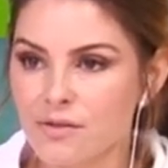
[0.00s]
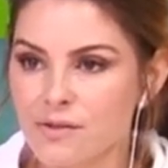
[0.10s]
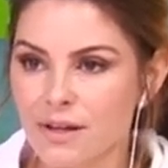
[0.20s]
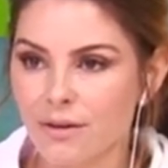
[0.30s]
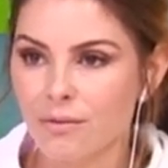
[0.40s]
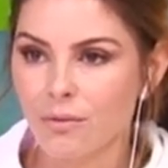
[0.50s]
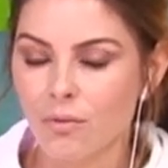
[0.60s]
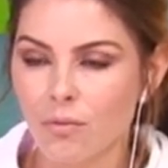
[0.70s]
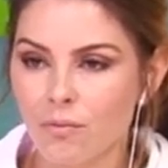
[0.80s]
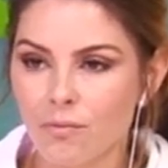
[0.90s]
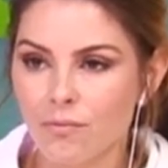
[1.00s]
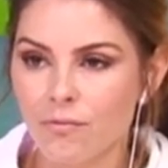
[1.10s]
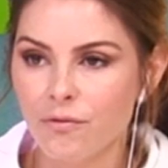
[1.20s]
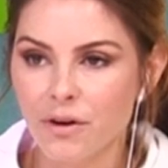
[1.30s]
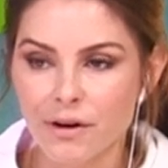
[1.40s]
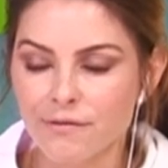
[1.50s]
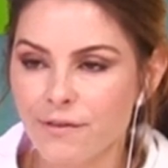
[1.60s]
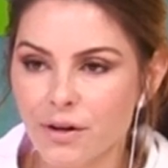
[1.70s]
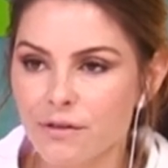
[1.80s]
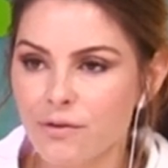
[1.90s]
There's like very
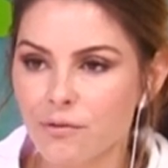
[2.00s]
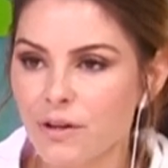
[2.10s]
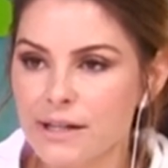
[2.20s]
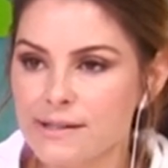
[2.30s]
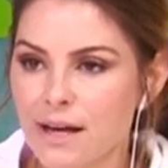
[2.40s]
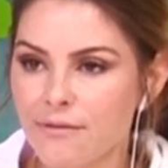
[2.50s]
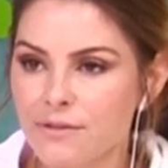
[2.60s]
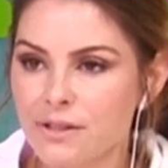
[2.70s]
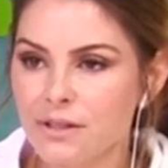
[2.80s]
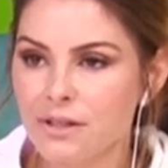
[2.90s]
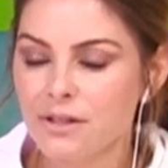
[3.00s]
very few flights left.